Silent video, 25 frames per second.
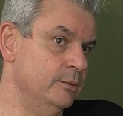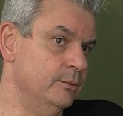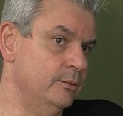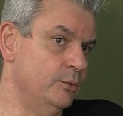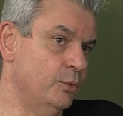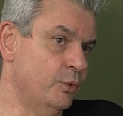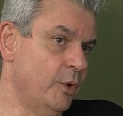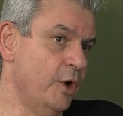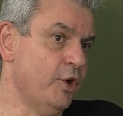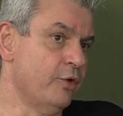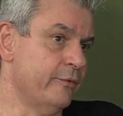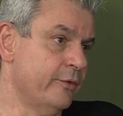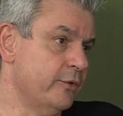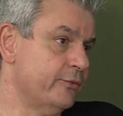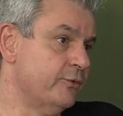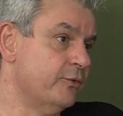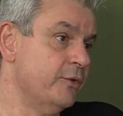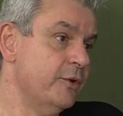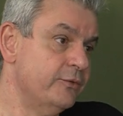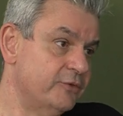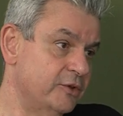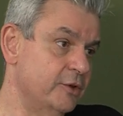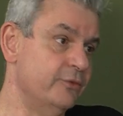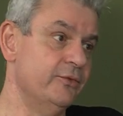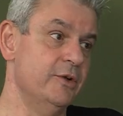well over
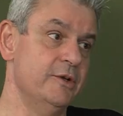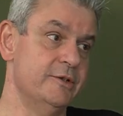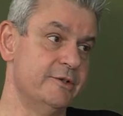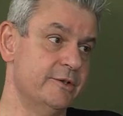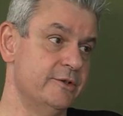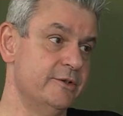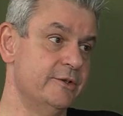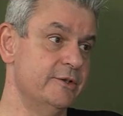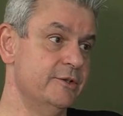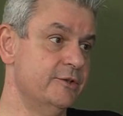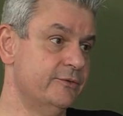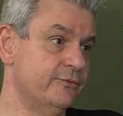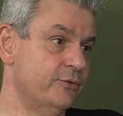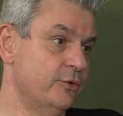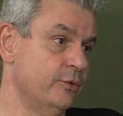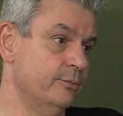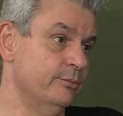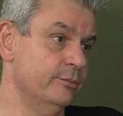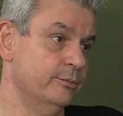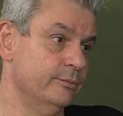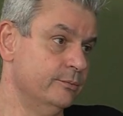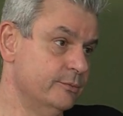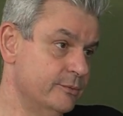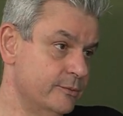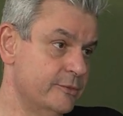50 physicists
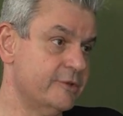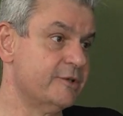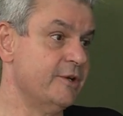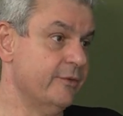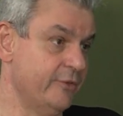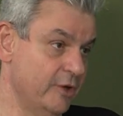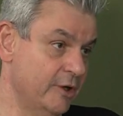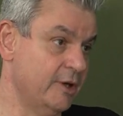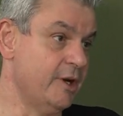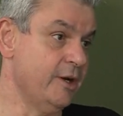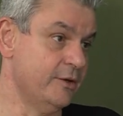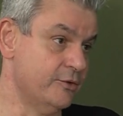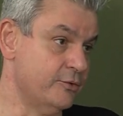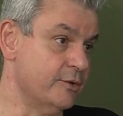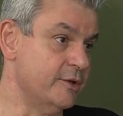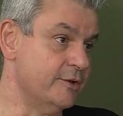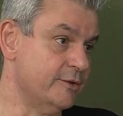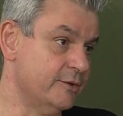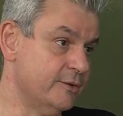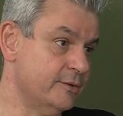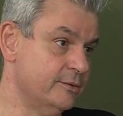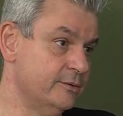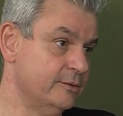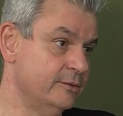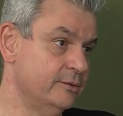from 7
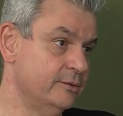countries,